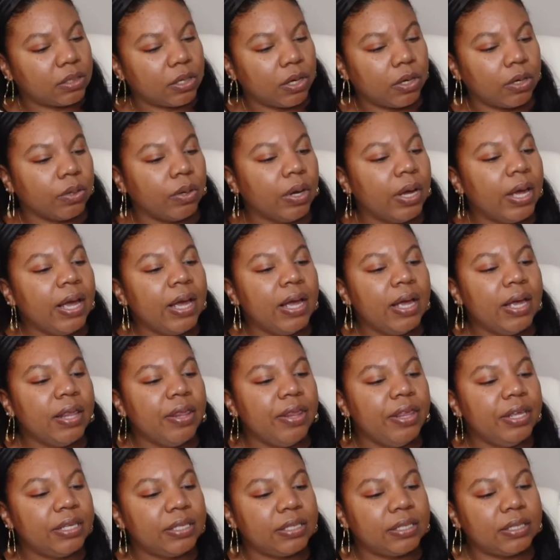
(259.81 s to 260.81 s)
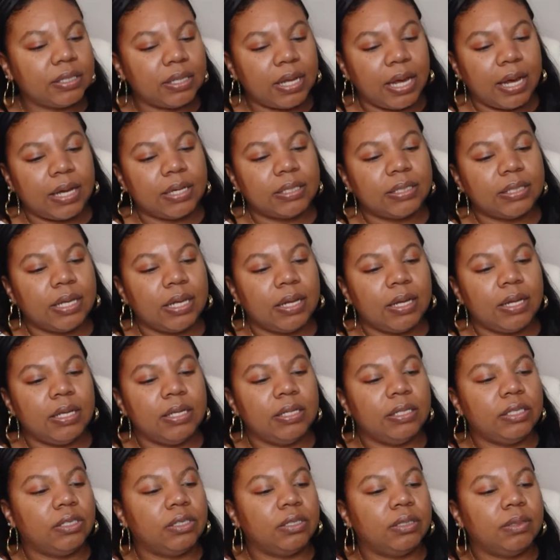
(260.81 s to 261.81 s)
So this, like I said,
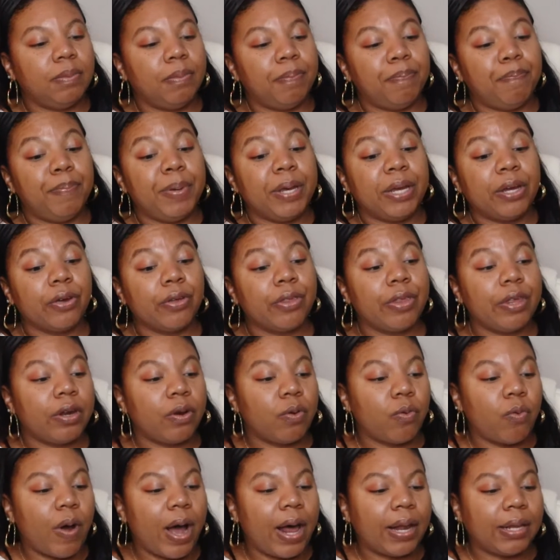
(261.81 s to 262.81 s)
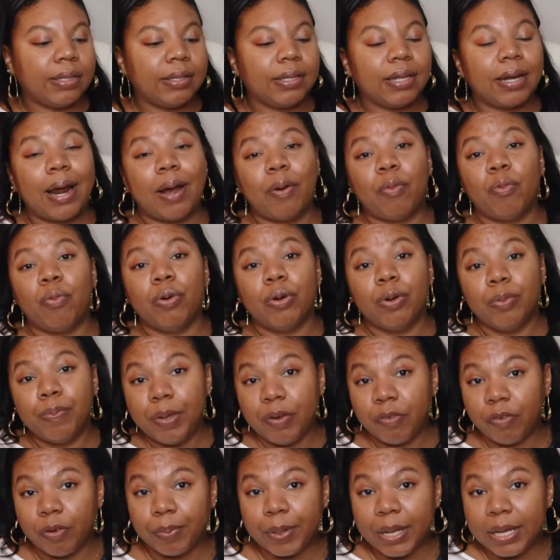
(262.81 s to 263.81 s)
is bigger than the wallet that I will
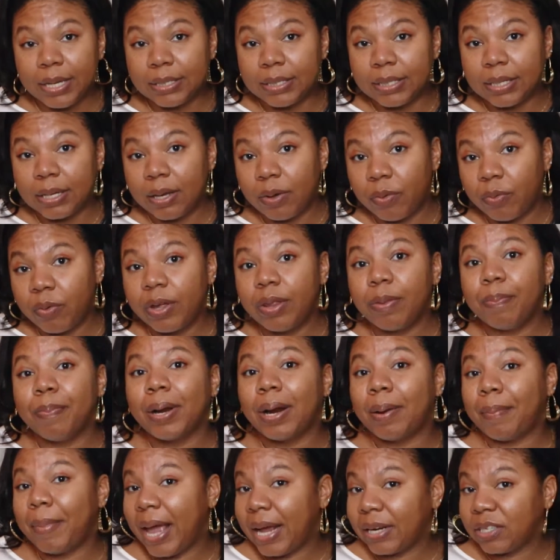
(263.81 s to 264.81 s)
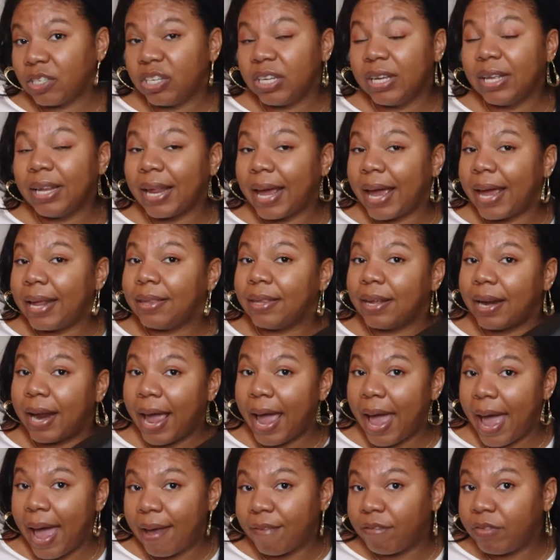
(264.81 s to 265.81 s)
be replacing it with, but I'm actually glad that I
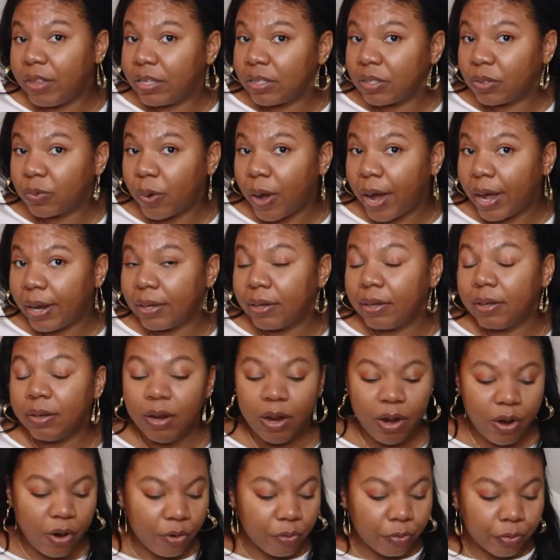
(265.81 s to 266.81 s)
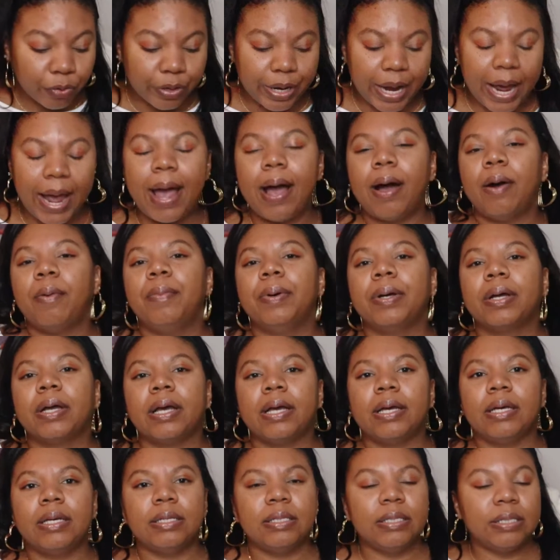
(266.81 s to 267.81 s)
have this wallet for now
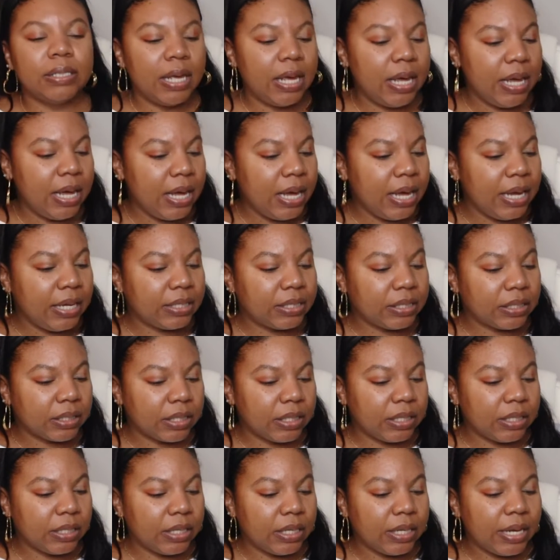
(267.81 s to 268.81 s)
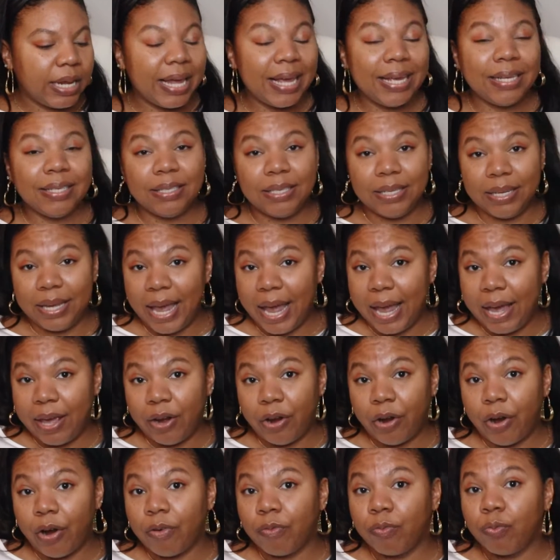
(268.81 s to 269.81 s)
because it's a good
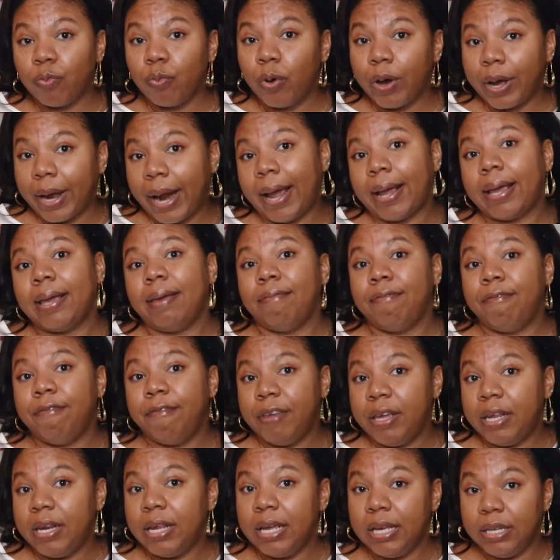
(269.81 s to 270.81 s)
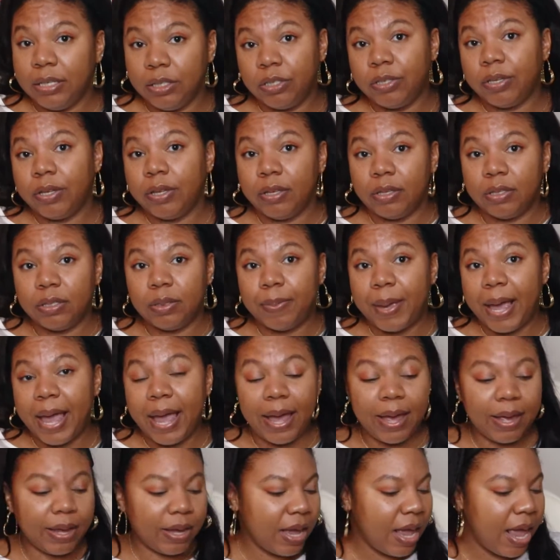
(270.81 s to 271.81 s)
indicator of what I can fit into this
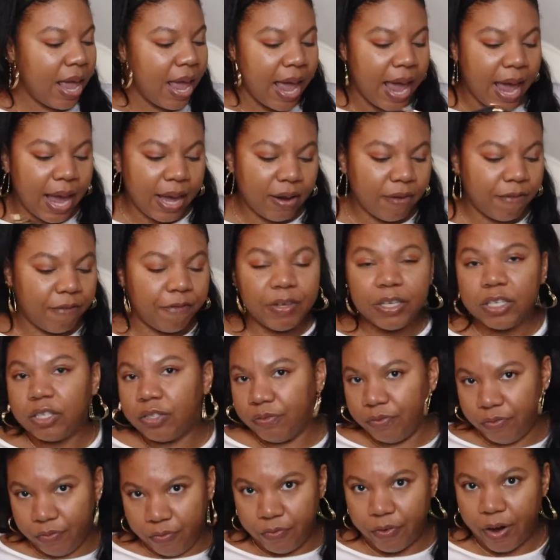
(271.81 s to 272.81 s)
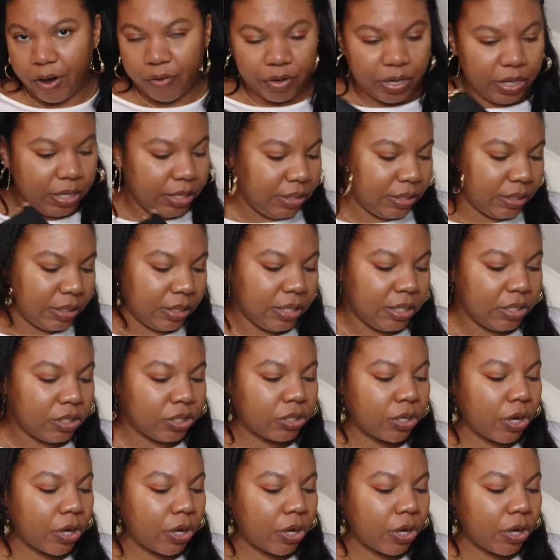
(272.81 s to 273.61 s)
bag, and it fits very easily.